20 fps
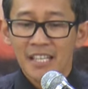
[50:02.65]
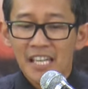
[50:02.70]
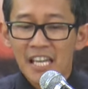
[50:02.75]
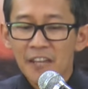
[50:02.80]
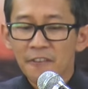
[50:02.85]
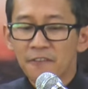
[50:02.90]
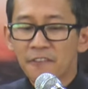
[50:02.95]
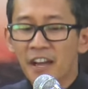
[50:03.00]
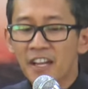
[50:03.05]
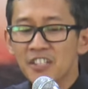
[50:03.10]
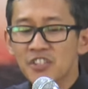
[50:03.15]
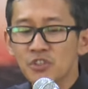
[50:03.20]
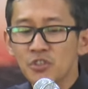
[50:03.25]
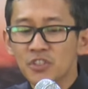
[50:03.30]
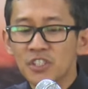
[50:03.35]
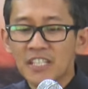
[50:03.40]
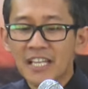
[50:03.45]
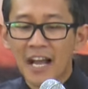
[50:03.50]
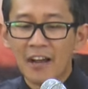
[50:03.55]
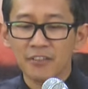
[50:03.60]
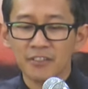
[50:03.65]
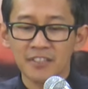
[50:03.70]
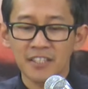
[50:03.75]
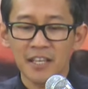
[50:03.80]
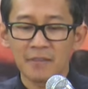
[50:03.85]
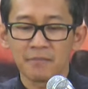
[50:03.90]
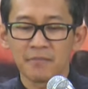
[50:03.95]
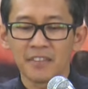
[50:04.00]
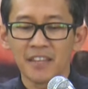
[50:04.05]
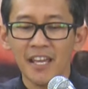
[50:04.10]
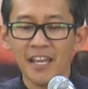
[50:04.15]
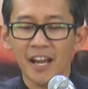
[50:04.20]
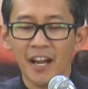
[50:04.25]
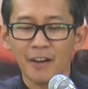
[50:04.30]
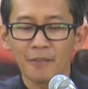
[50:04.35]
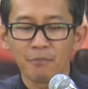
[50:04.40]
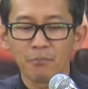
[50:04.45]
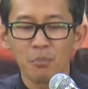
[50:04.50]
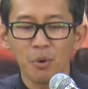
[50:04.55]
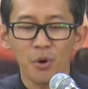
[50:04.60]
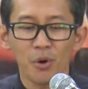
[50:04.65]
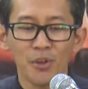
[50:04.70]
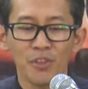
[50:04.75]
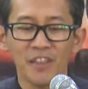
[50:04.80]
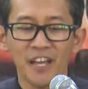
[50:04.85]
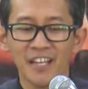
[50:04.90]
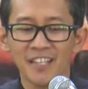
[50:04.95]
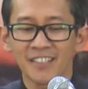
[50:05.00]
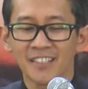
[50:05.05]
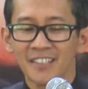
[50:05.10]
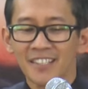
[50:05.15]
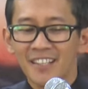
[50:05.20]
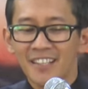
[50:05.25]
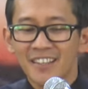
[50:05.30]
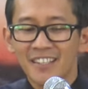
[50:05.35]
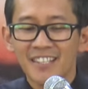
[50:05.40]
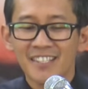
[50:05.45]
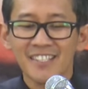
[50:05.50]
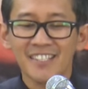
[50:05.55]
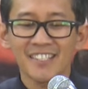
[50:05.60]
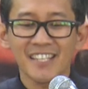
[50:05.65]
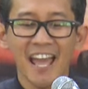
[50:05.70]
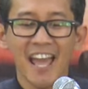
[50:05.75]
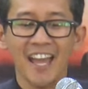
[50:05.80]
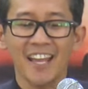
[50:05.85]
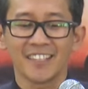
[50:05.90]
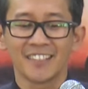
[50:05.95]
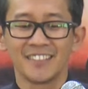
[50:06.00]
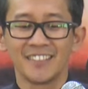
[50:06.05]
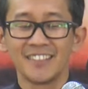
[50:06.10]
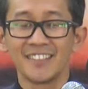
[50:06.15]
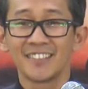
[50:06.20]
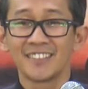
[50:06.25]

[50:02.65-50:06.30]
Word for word: If I should count them, they are more than the sand.